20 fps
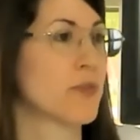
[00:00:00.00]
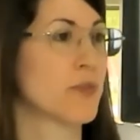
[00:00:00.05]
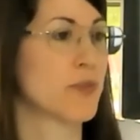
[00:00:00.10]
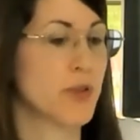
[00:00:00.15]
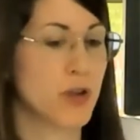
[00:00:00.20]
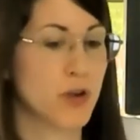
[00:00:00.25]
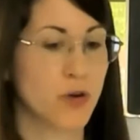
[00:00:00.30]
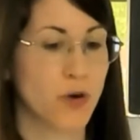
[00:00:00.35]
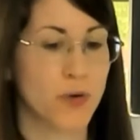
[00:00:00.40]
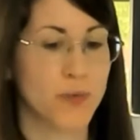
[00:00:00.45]

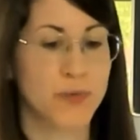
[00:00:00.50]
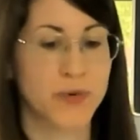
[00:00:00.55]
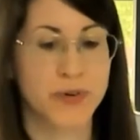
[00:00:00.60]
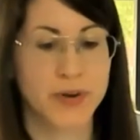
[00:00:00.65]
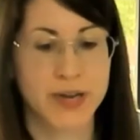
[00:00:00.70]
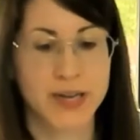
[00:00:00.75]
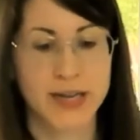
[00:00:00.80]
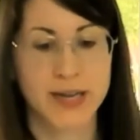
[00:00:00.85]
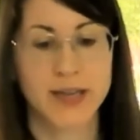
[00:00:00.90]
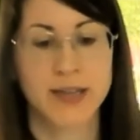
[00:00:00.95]

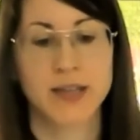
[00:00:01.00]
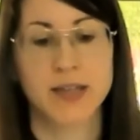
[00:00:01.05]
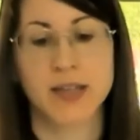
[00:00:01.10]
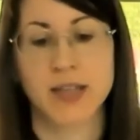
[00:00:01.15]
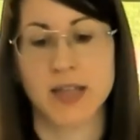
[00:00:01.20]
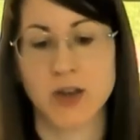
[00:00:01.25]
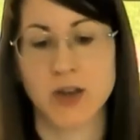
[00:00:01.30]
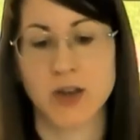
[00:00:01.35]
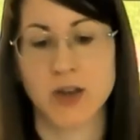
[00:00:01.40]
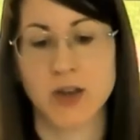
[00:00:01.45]
recovery,
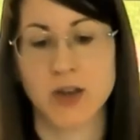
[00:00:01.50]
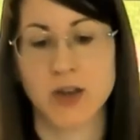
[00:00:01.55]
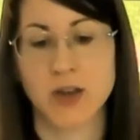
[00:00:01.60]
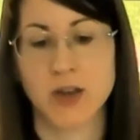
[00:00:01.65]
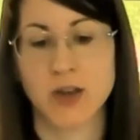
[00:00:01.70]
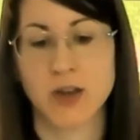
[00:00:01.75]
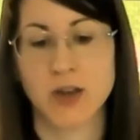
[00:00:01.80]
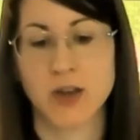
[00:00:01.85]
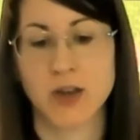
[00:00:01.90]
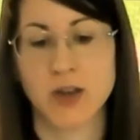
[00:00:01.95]

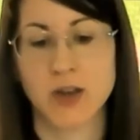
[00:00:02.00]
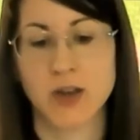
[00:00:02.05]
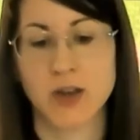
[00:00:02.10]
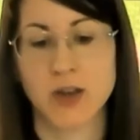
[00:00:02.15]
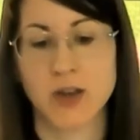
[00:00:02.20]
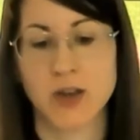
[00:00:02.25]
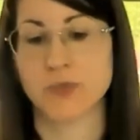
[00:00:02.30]
innovation,